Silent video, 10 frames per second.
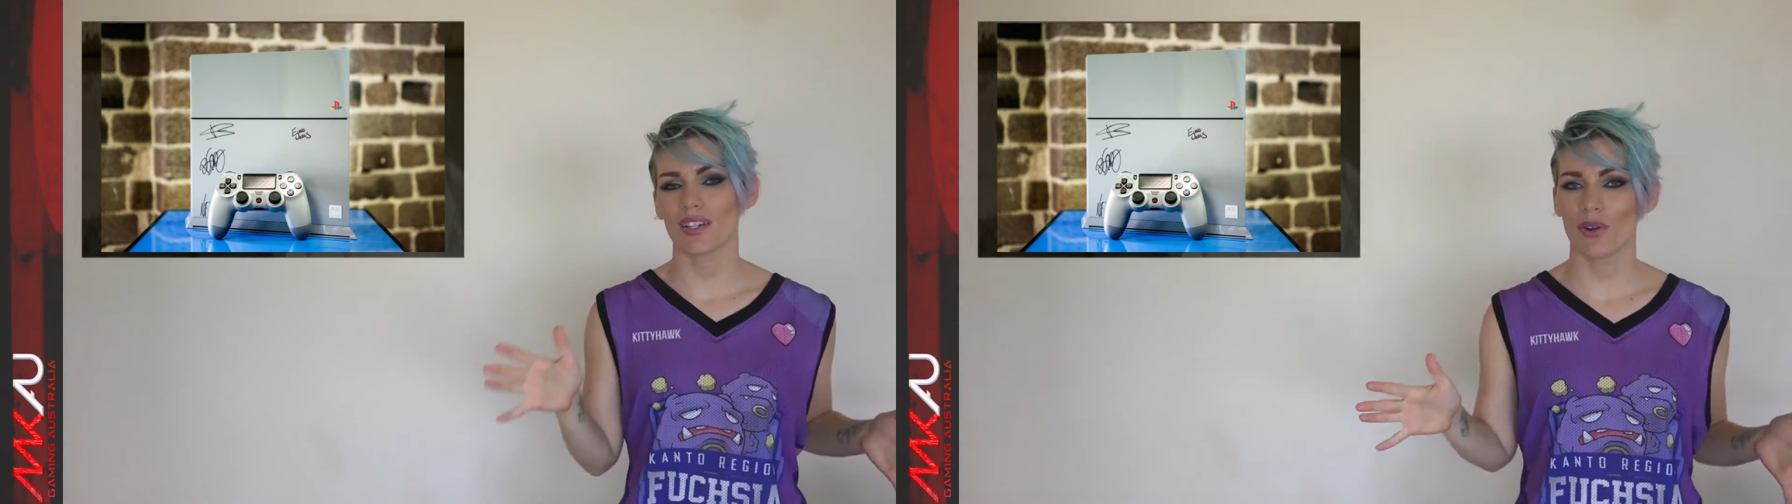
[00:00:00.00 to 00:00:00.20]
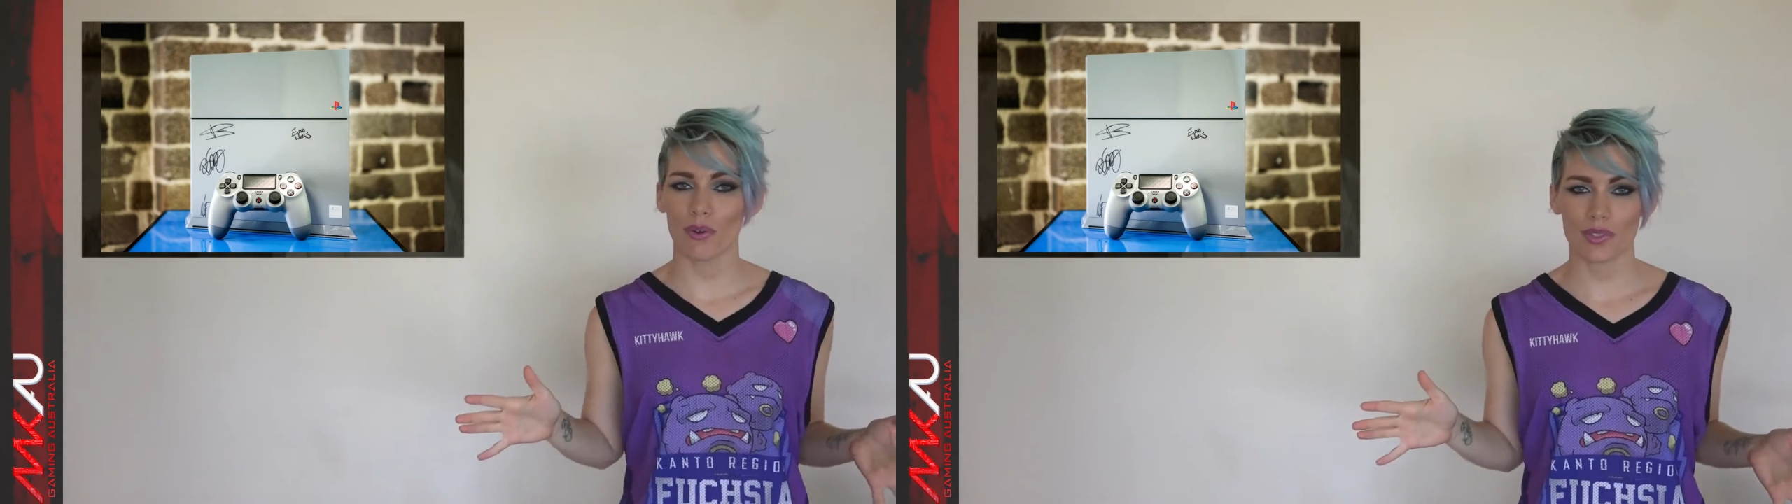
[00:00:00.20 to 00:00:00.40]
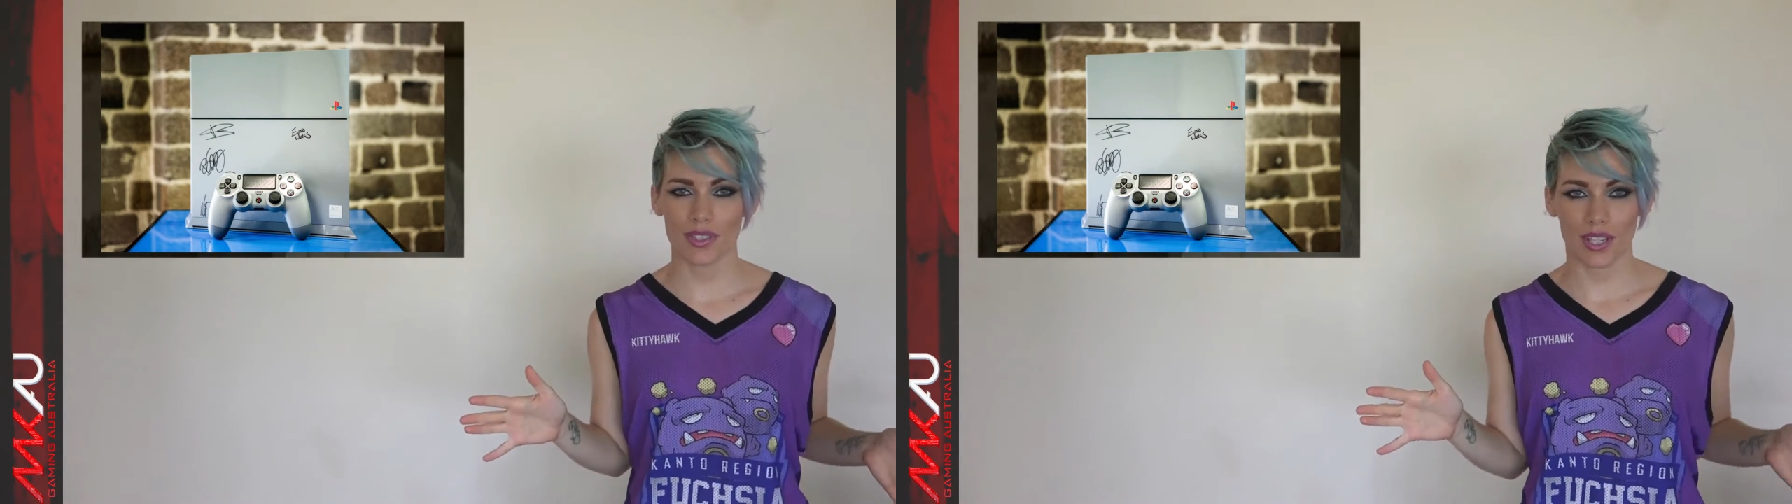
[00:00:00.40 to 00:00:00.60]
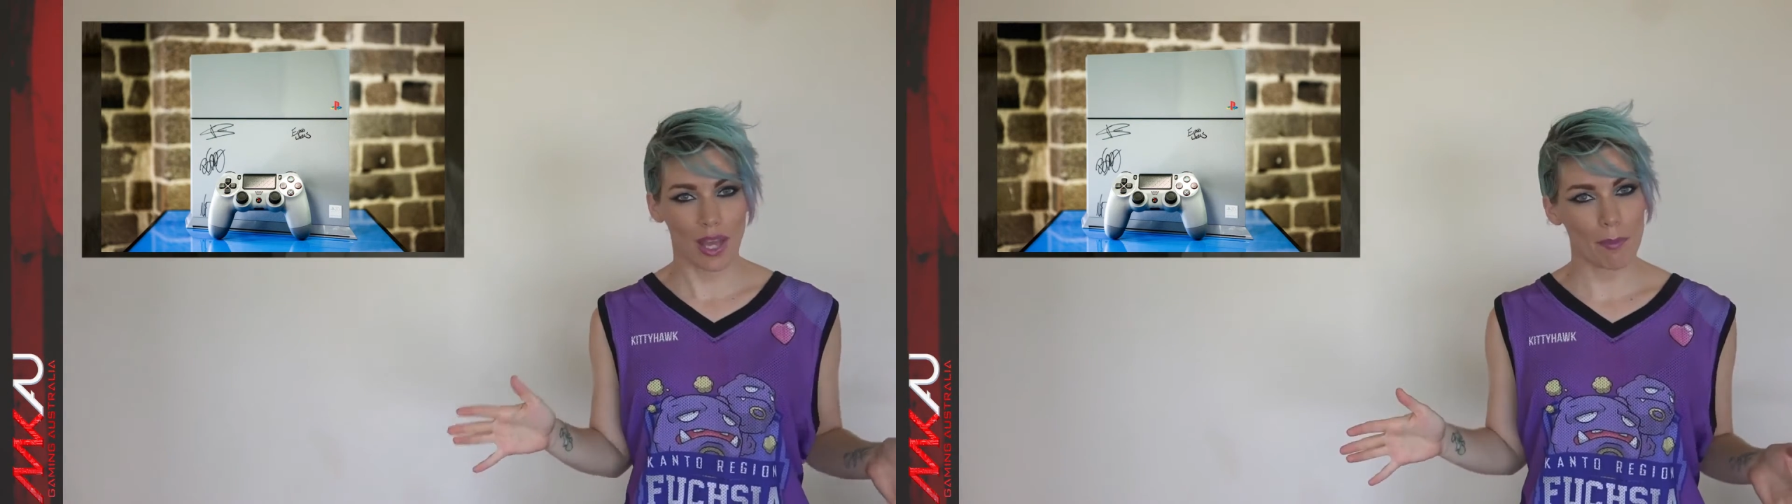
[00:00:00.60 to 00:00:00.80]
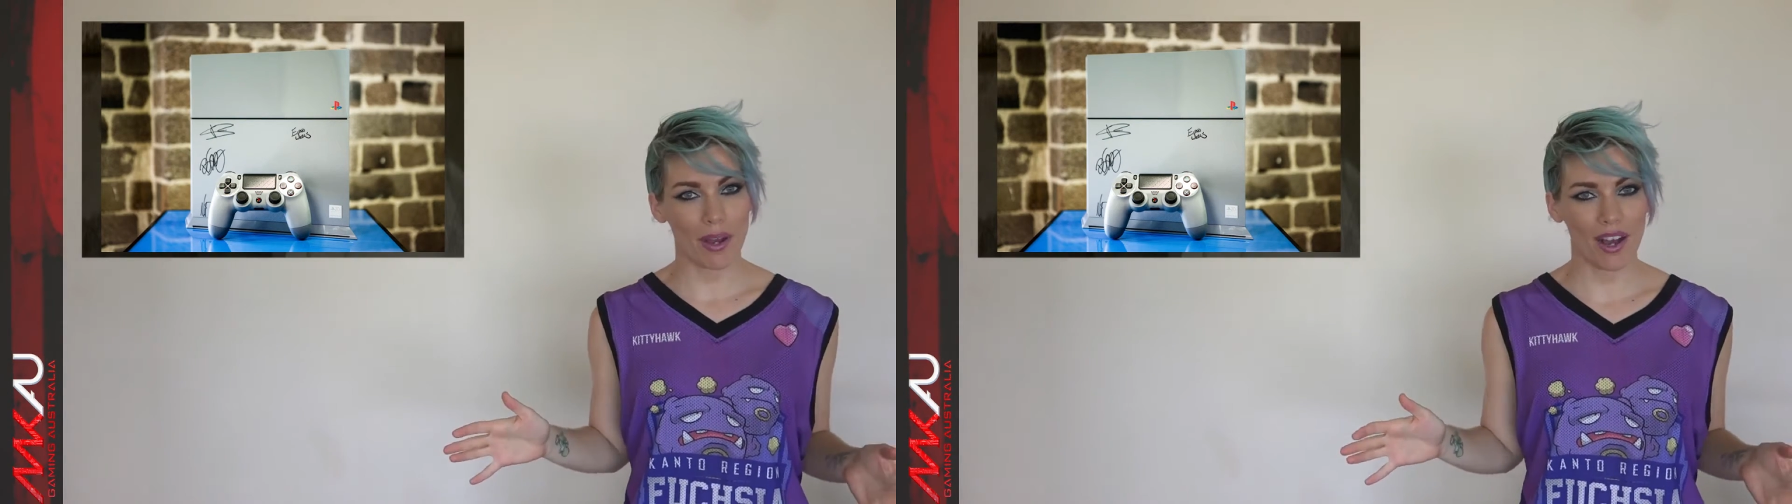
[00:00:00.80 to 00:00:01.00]
cause to
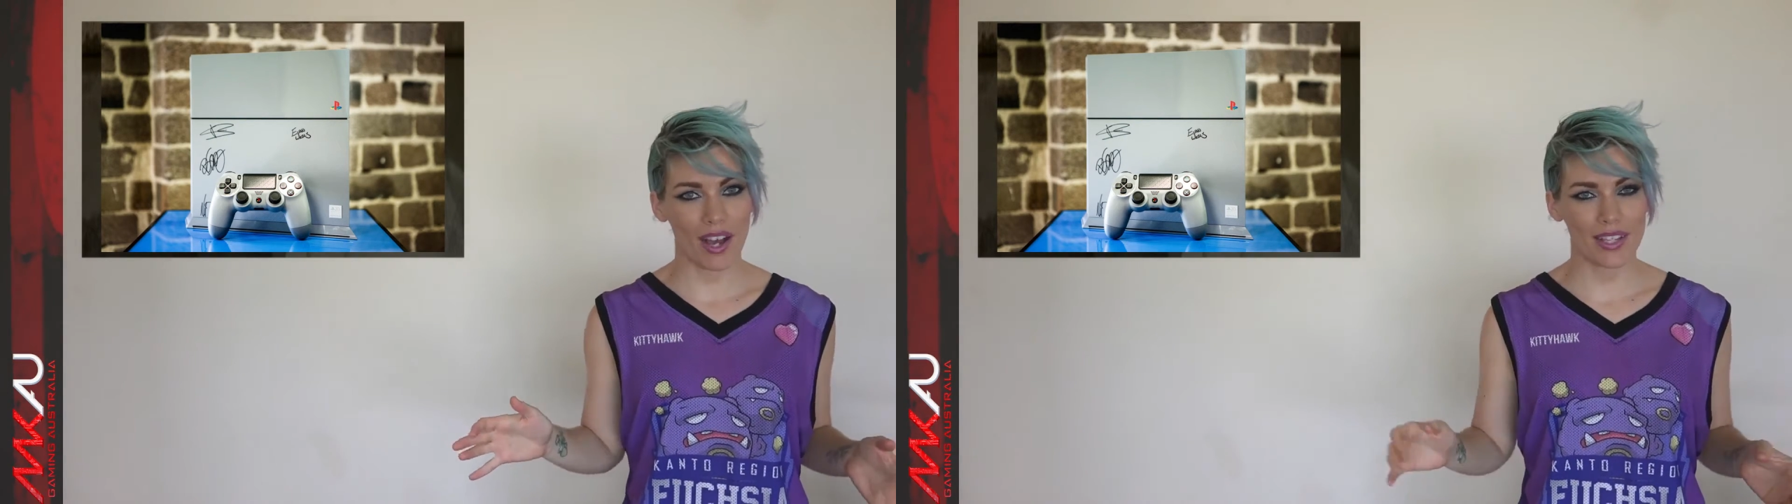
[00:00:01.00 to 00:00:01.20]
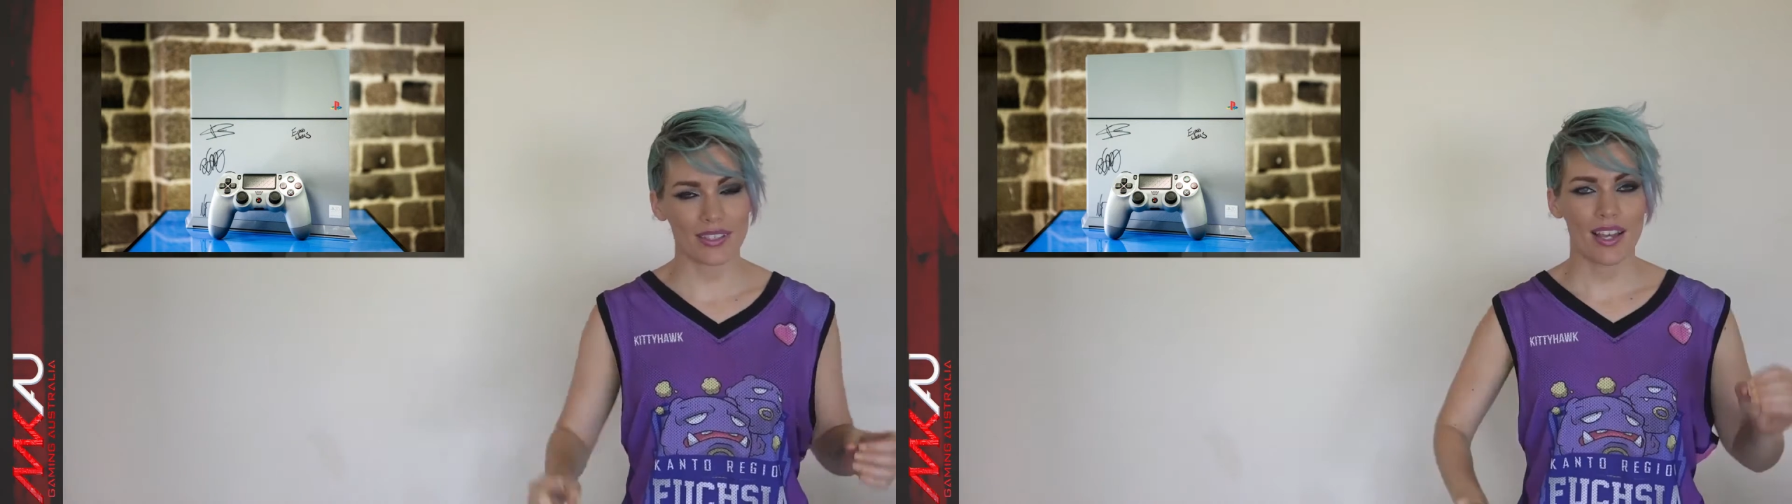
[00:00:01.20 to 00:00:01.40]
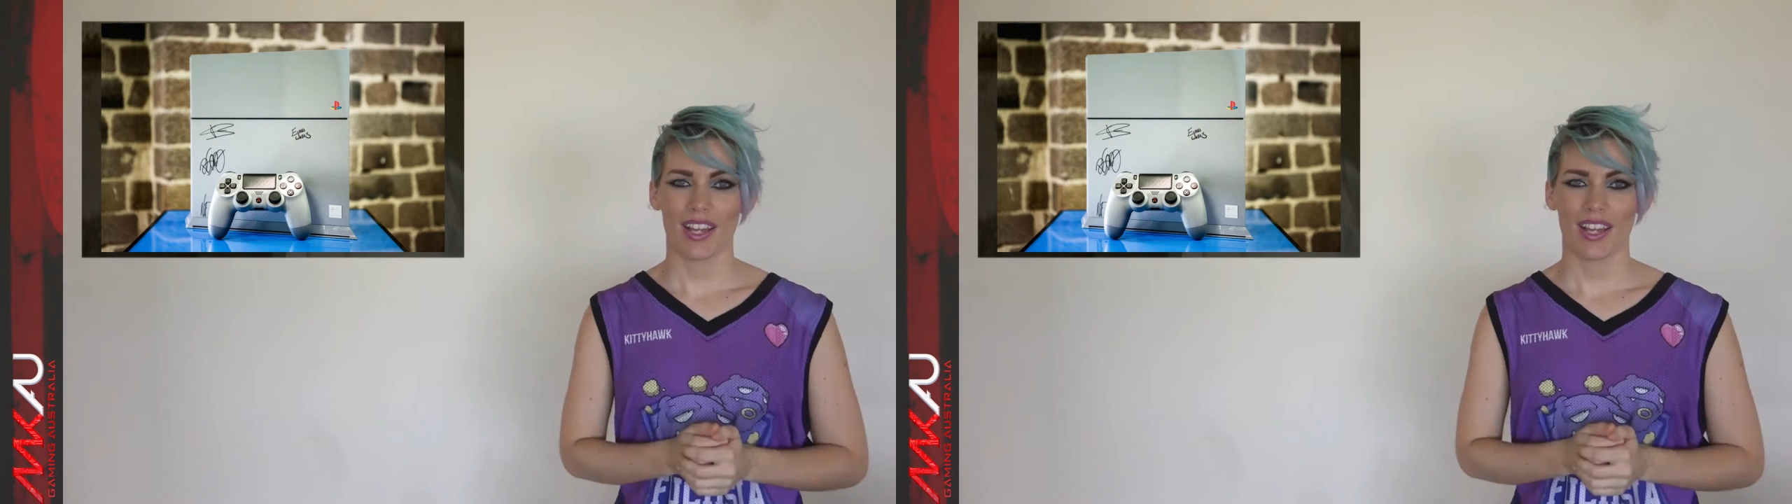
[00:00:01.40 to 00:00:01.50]
get behind.